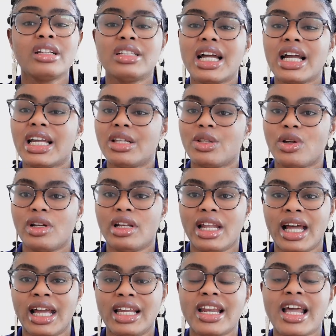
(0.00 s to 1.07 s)
track it
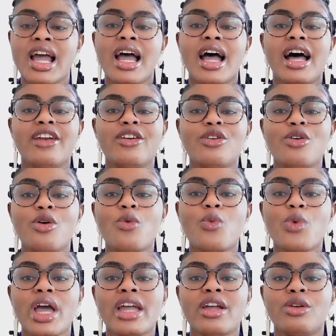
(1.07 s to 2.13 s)
online and know
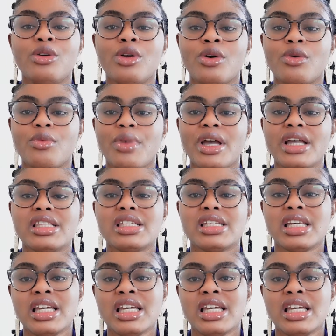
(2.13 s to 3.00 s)
where your document